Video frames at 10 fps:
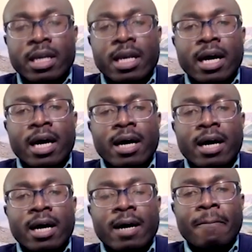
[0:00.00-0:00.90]

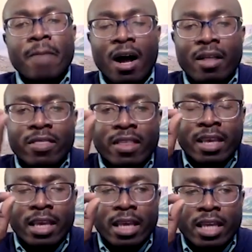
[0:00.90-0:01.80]
um, on
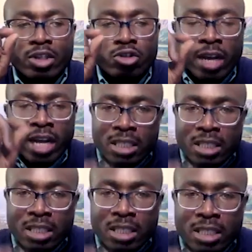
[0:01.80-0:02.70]
the
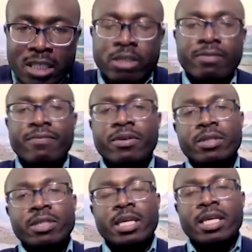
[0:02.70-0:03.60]
transportation
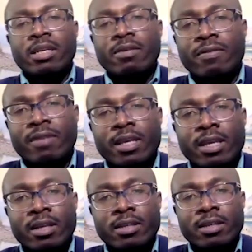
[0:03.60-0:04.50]
field side of
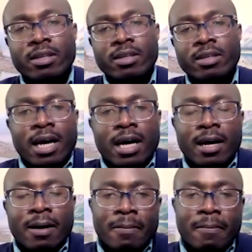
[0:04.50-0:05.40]
things,
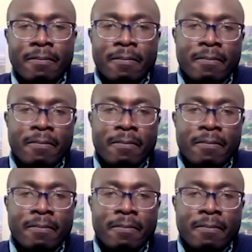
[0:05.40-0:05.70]
um,